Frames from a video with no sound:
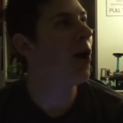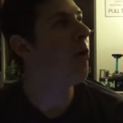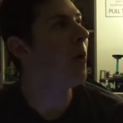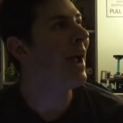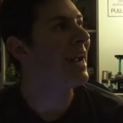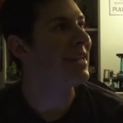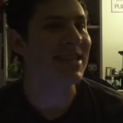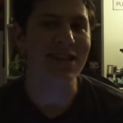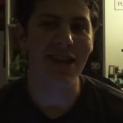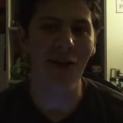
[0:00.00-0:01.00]
Oh
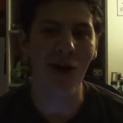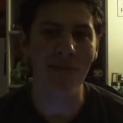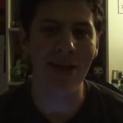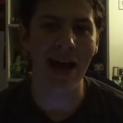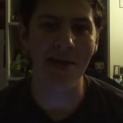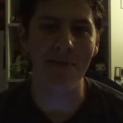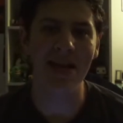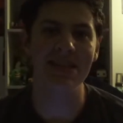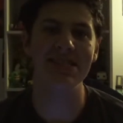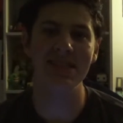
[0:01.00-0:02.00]
wait, no I'm not,
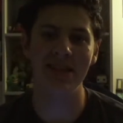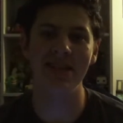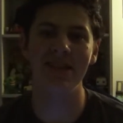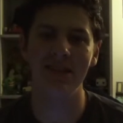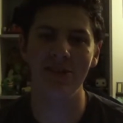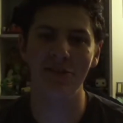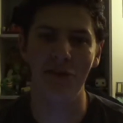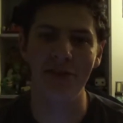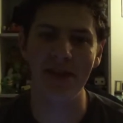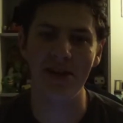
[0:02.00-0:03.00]
because none of the
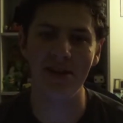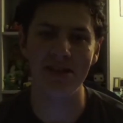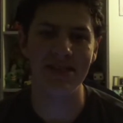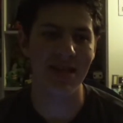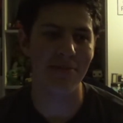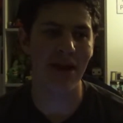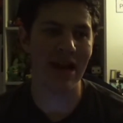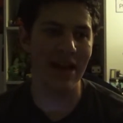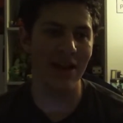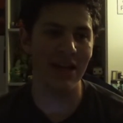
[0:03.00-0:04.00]
local theaters in
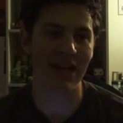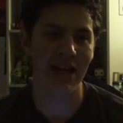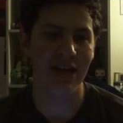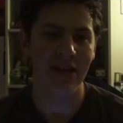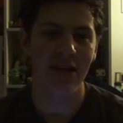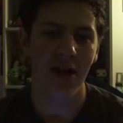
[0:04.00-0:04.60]
my area